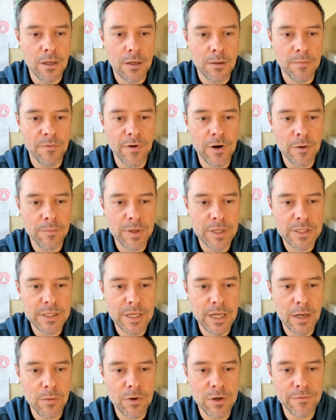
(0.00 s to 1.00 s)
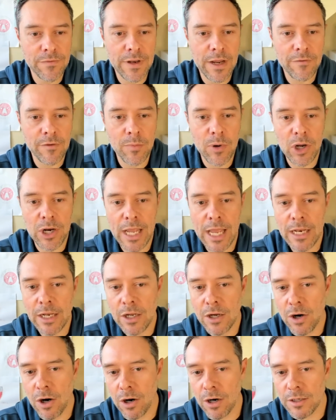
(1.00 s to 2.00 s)
Varian B said, I would have never bought any
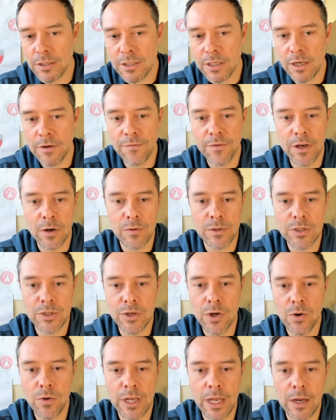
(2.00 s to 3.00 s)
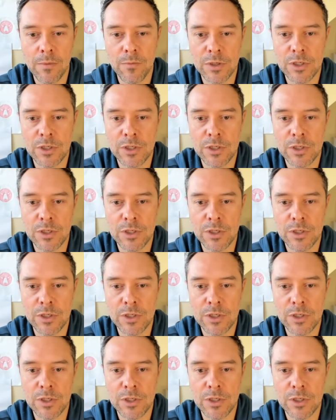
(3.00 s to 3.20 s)
cards if there was no game,